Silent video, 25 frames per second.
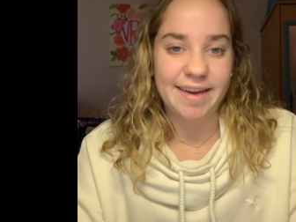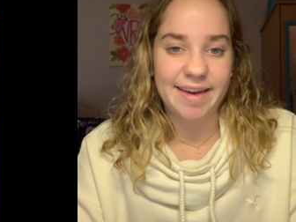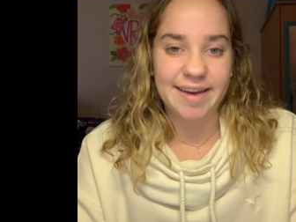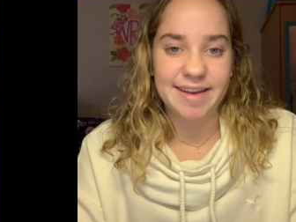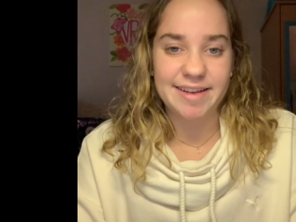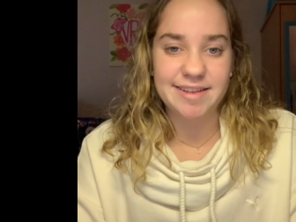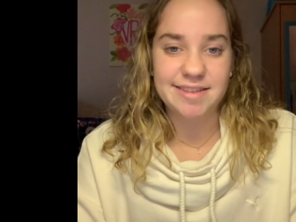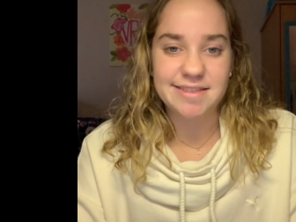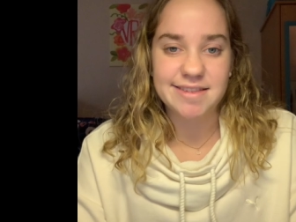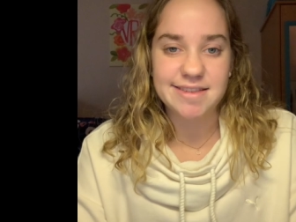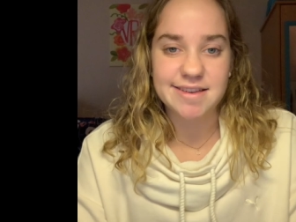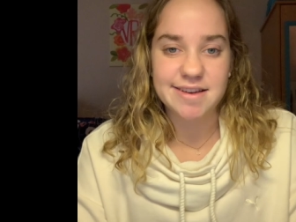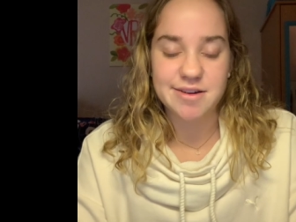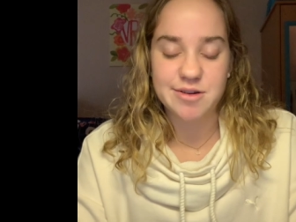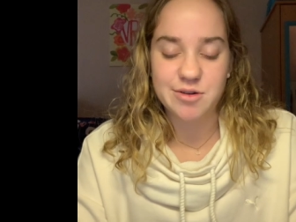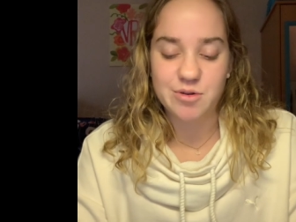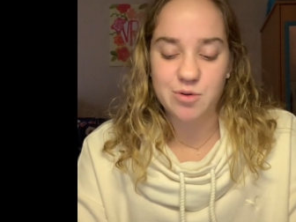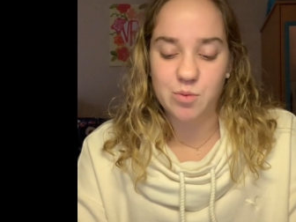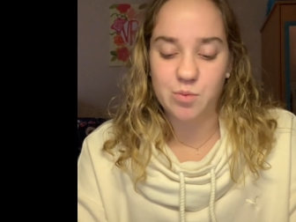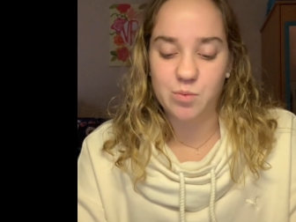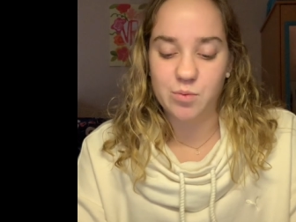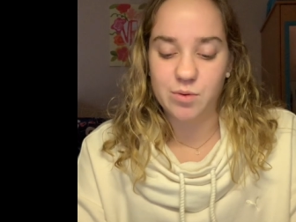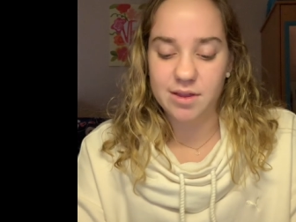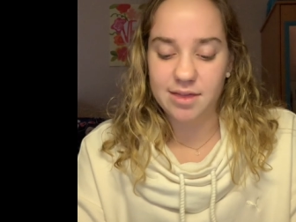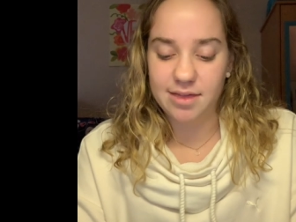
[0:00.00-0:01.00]
And
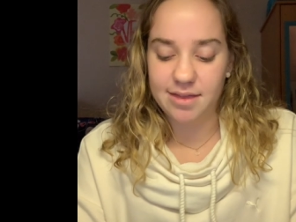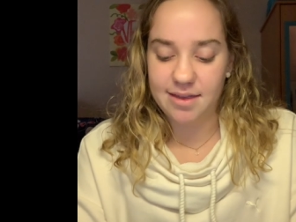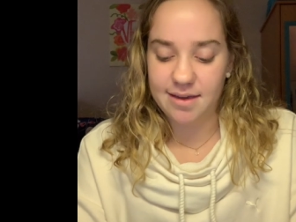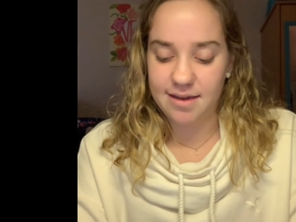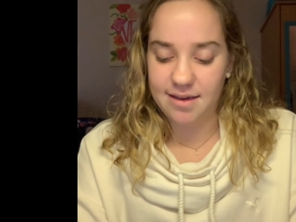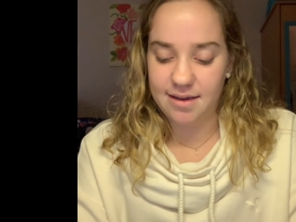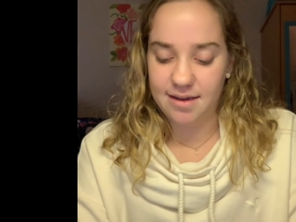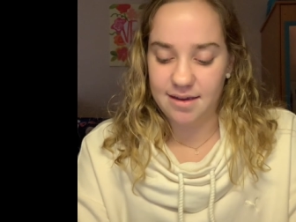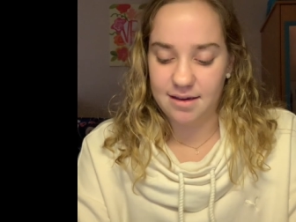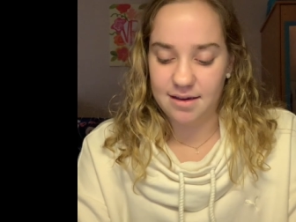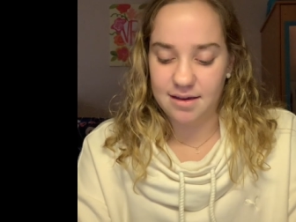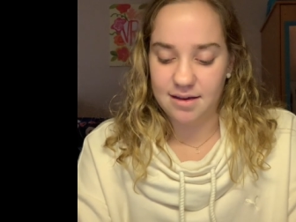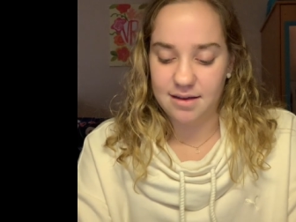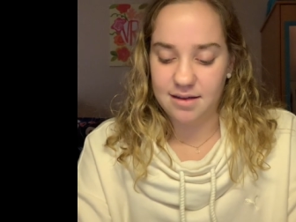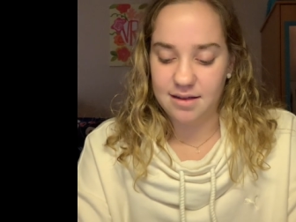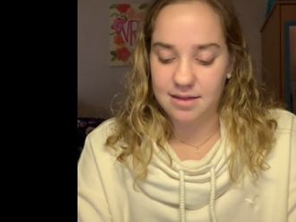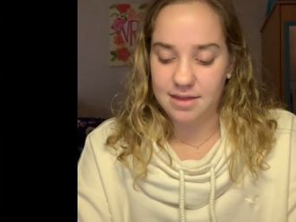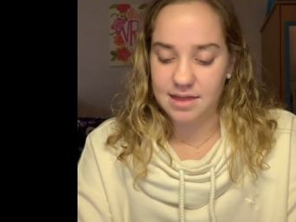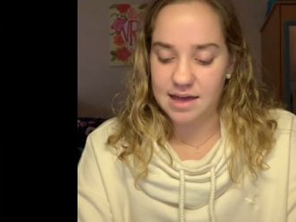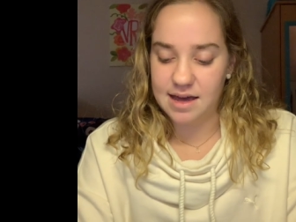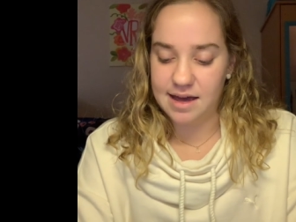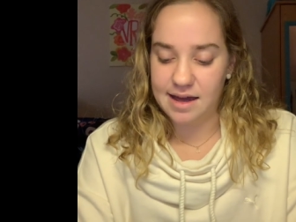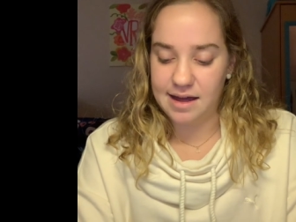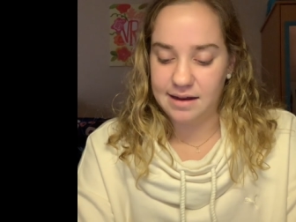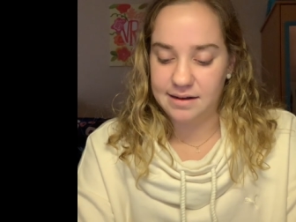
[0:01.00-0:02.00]
so one thing
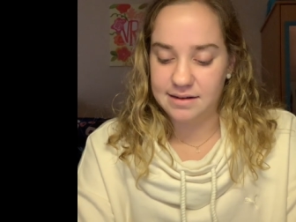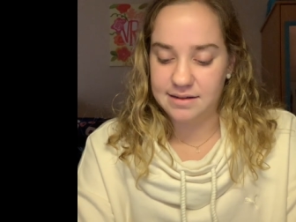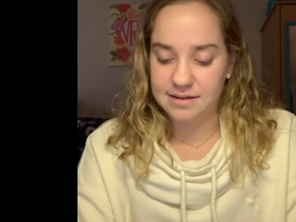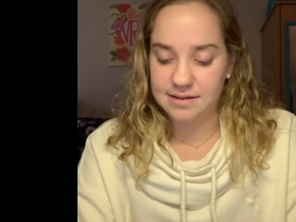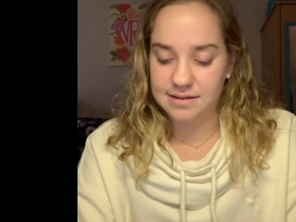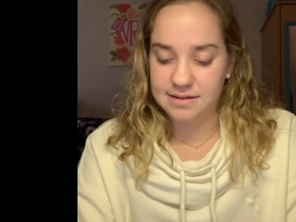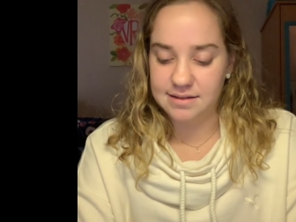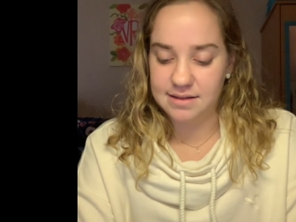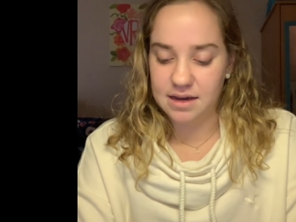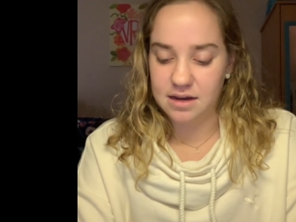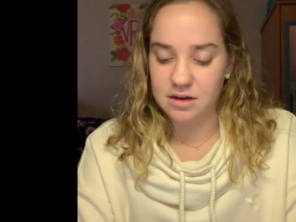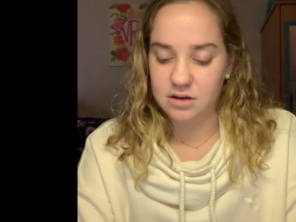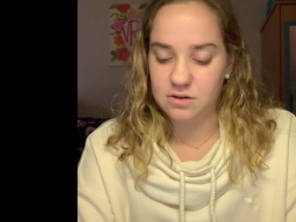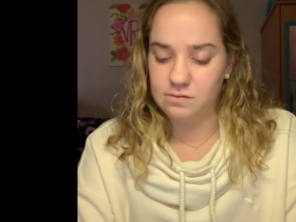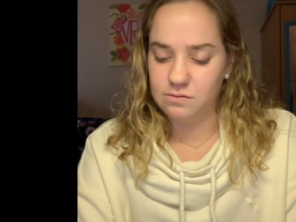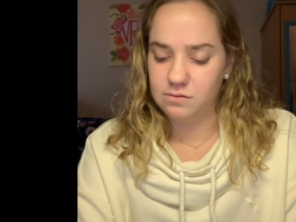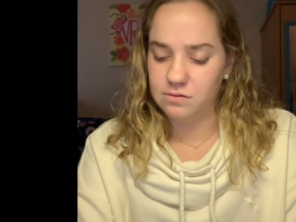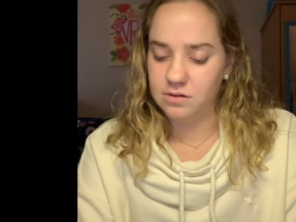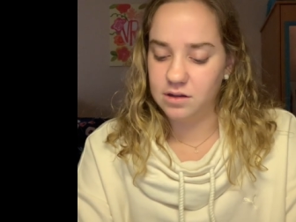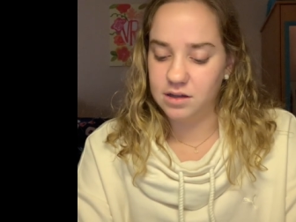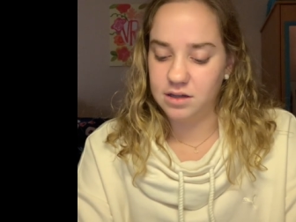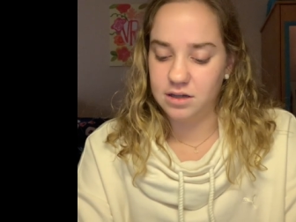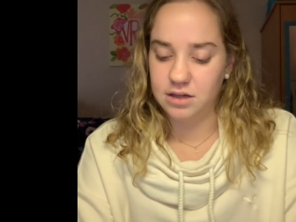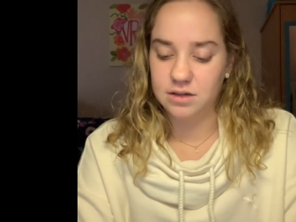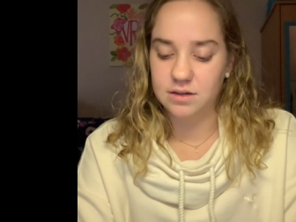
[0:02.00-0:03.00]
that Satan
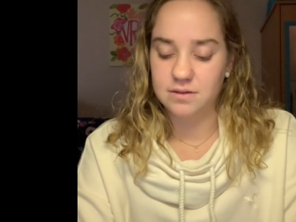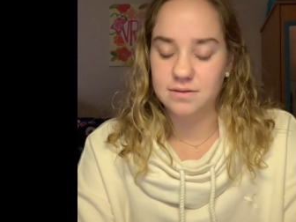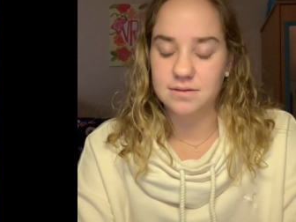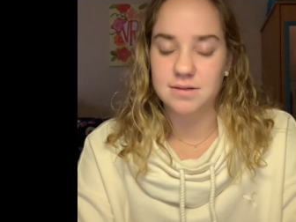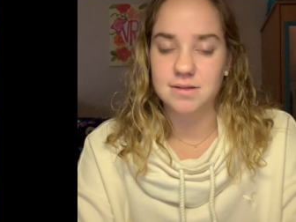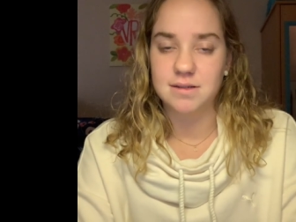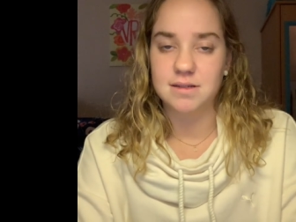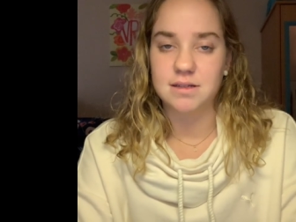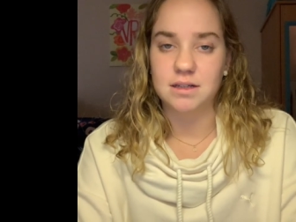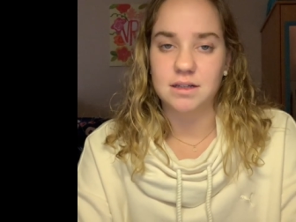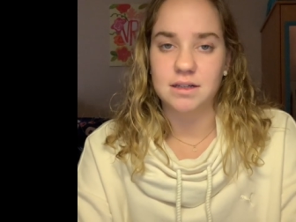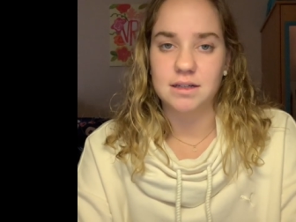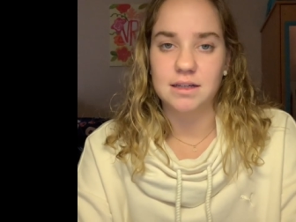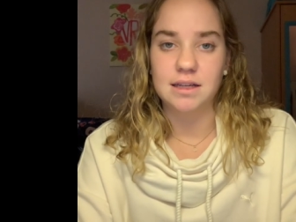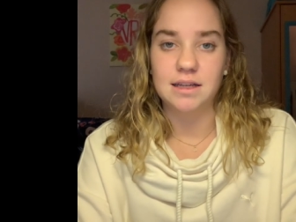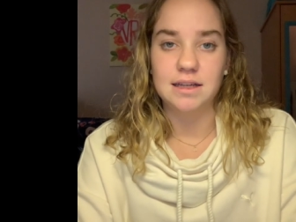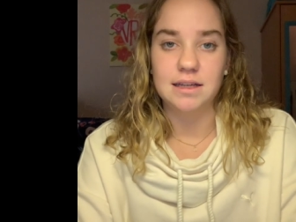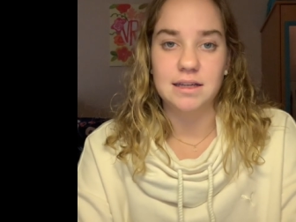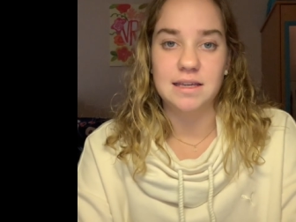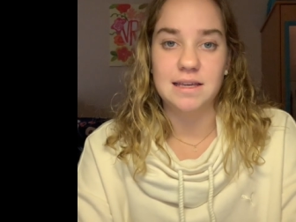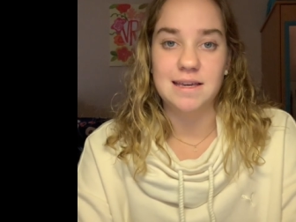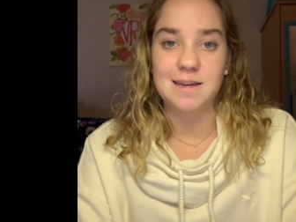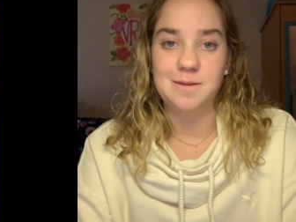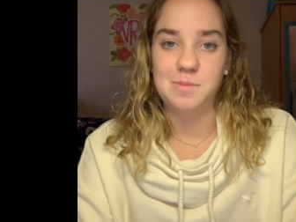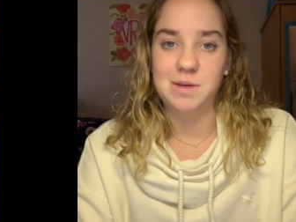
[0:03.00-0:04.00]
really used to
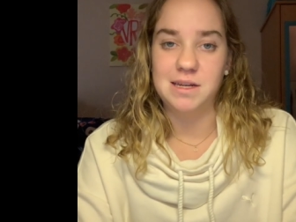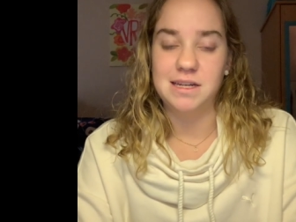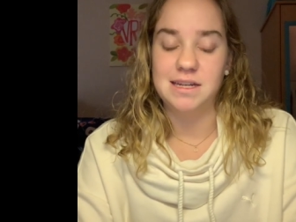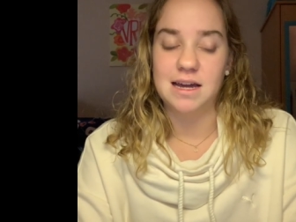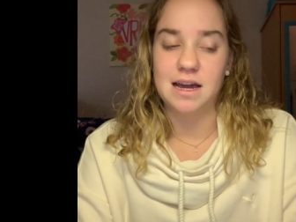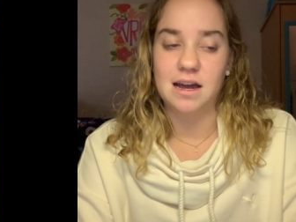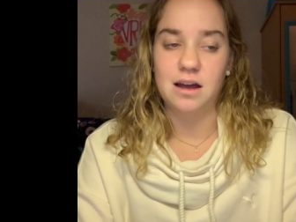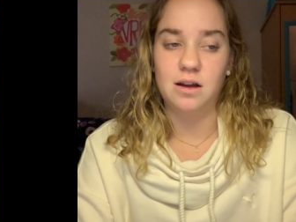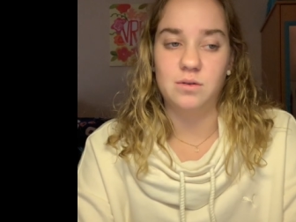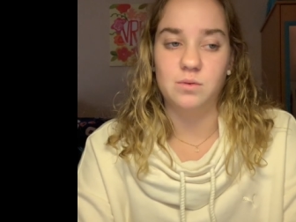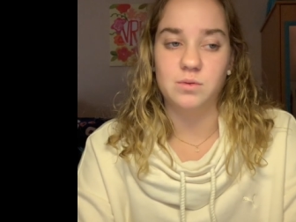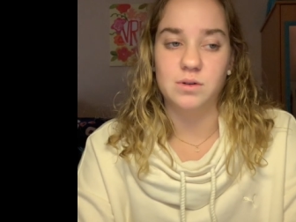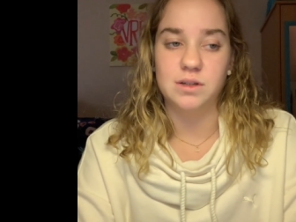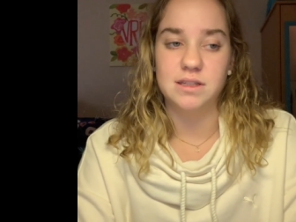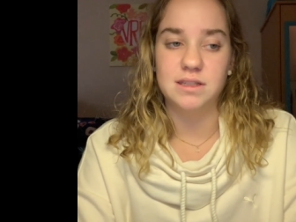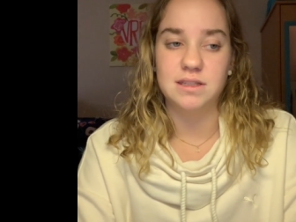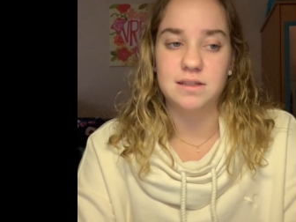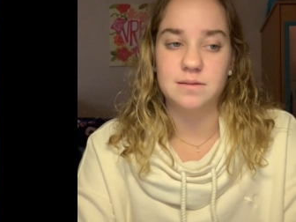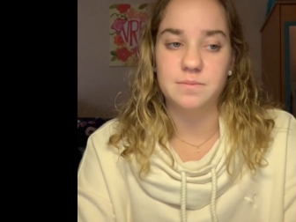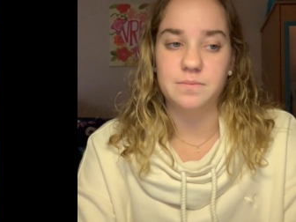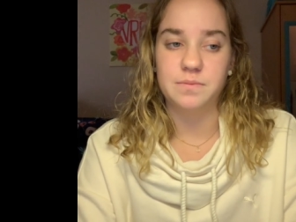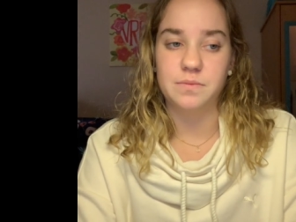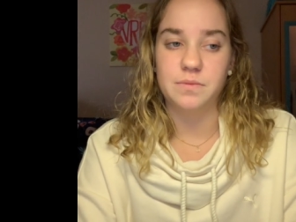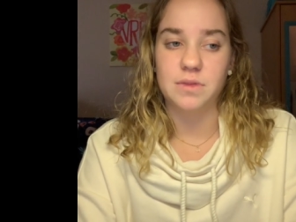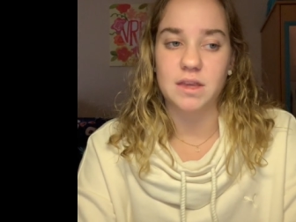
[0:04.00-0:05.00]
get me down was